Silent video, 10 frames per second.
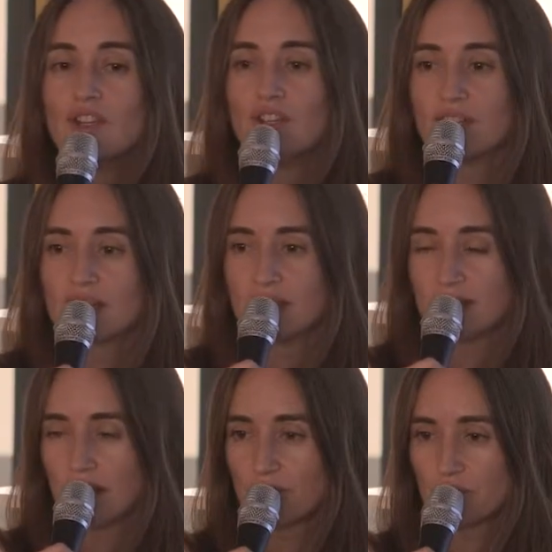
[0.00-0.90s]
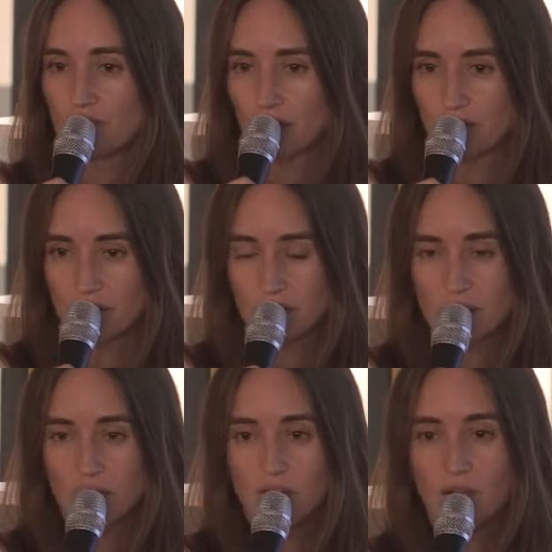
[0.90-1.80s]
New York City's infrastructure.
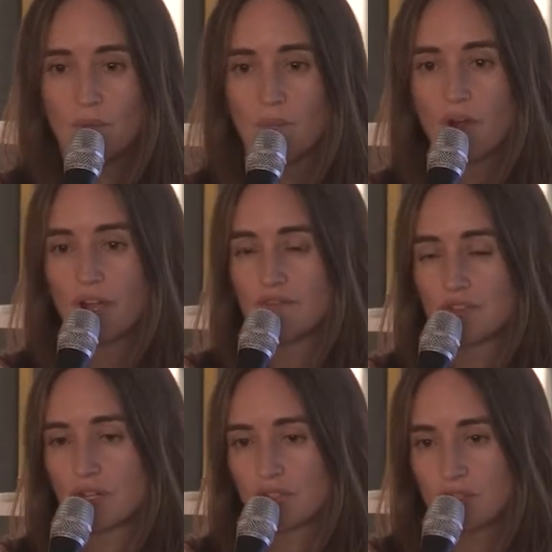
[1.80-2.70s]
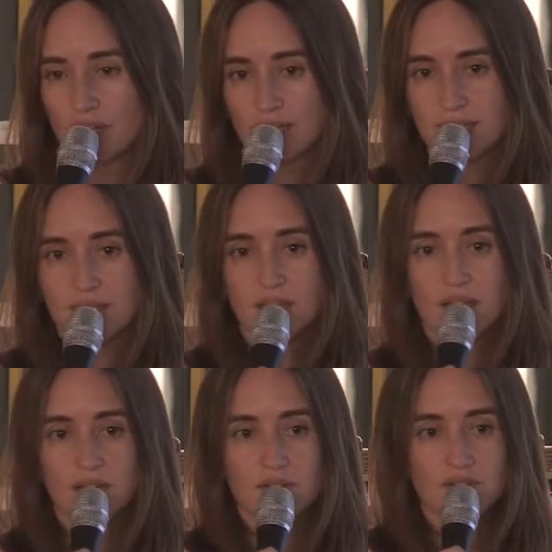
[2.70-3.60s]
Our infrastructure is
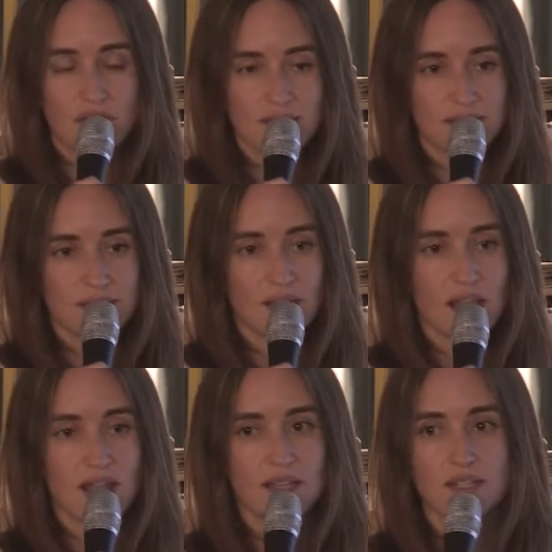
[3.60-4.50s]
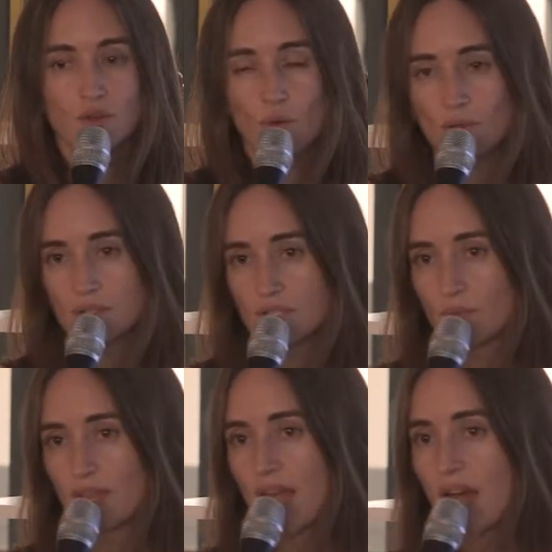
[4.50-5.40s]
stressed and old.
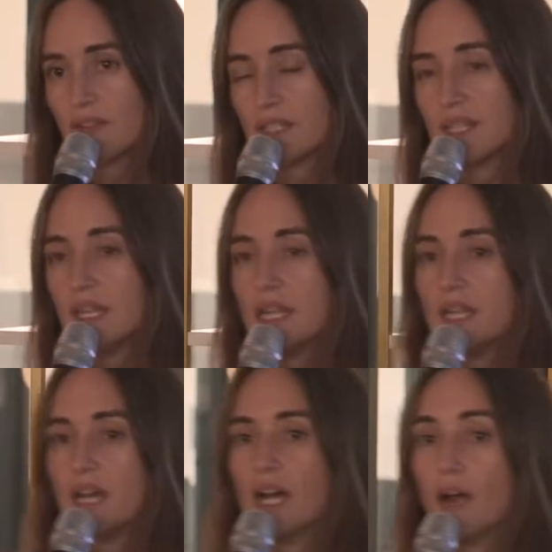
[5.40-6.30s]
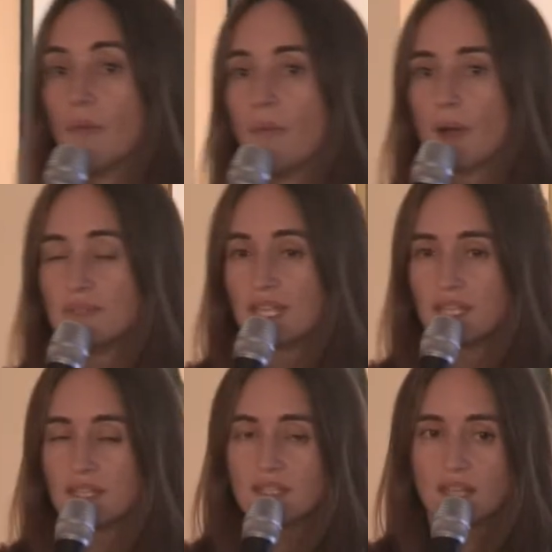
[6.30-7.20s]
We haven't
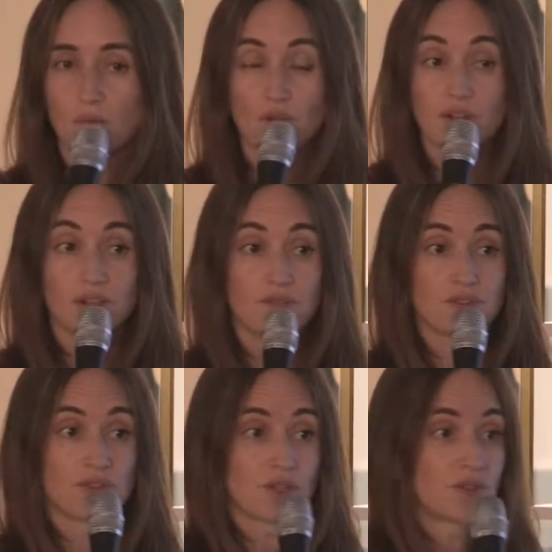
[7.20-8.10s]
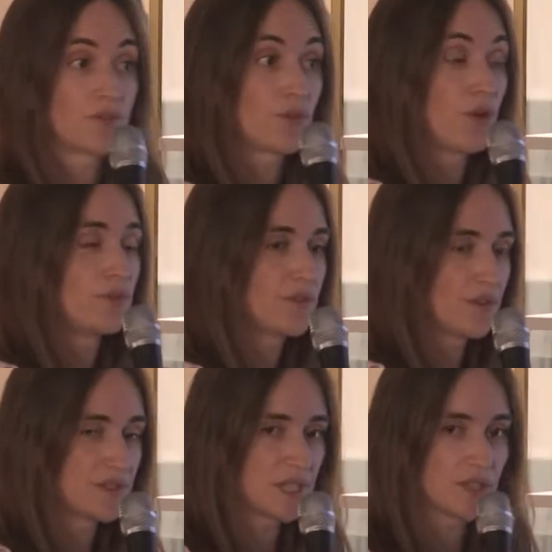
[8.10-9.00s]
updated some critical infrastructure for over
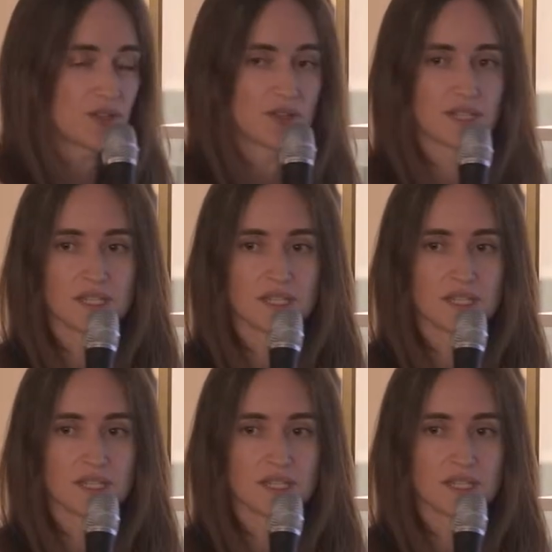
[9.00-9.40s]
50 years.